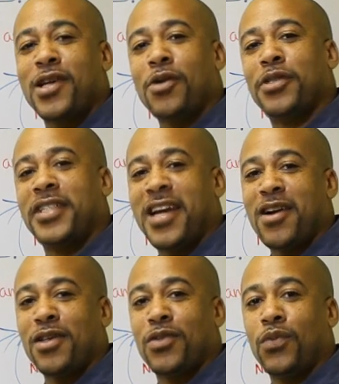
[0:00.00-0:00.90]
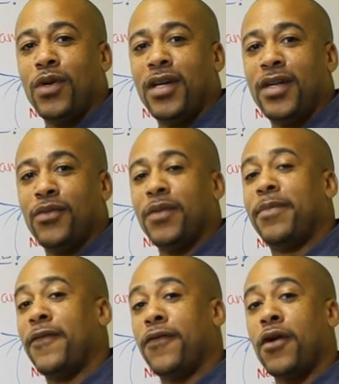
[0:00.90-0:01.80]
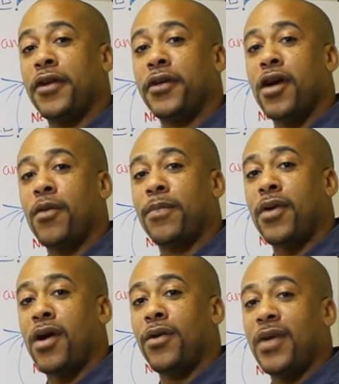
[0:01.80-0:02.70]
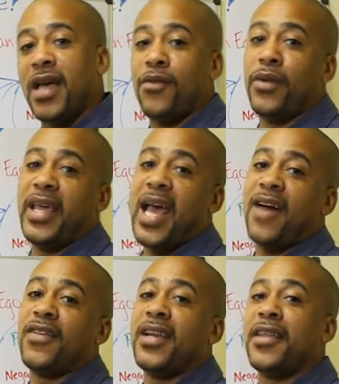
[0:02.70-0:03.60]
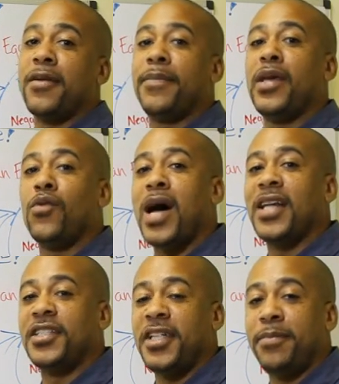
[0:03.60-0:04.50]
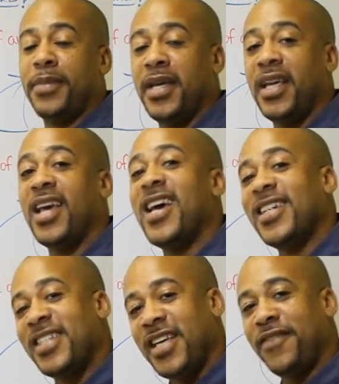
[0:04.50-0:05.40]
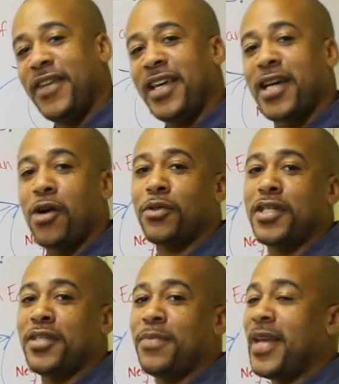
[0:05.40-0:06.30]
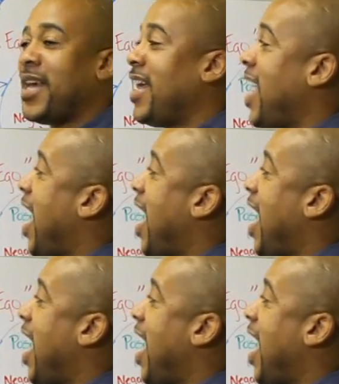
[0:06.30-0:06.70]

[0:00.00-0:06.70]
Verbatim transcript: Coach Terrence Wood with Before You Go Pro, and we have another BYGP TV Coaches Minute.